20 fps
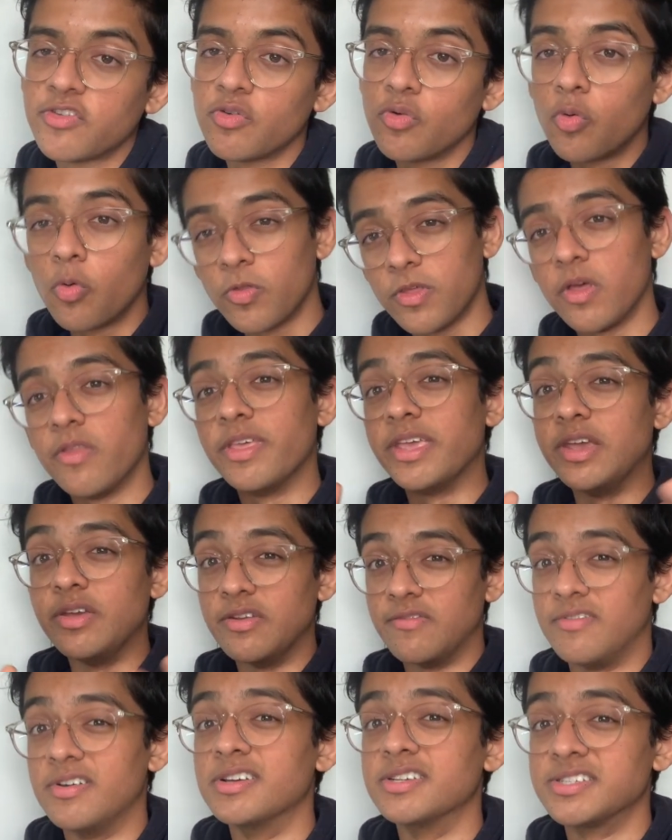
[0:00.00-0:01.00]
all the other
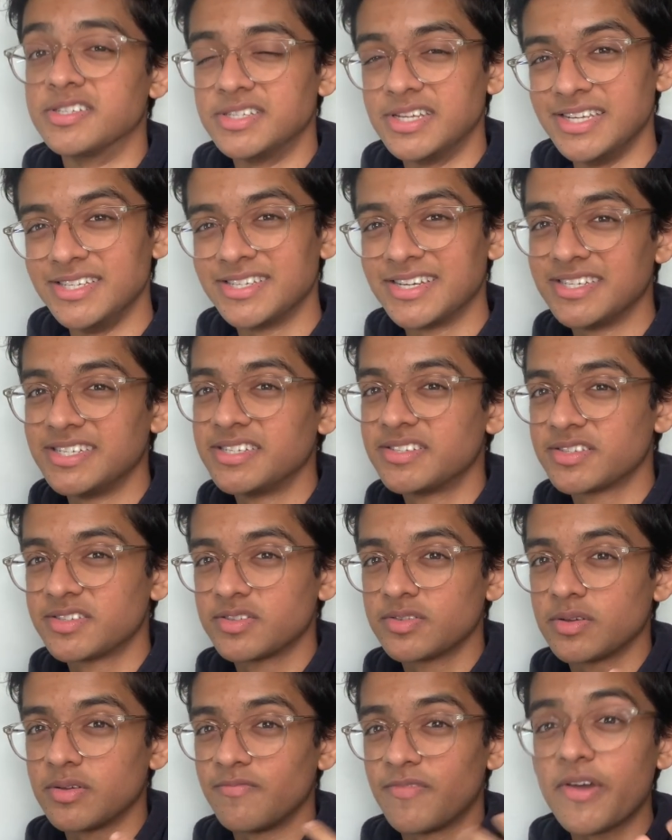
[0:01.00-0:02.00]
universities, and it's
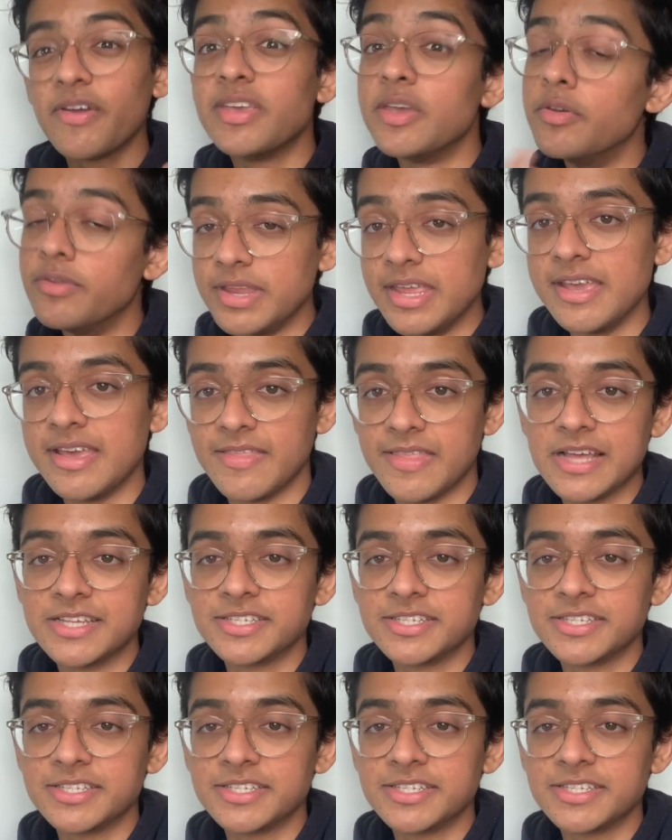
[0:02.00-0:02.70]
very unique in that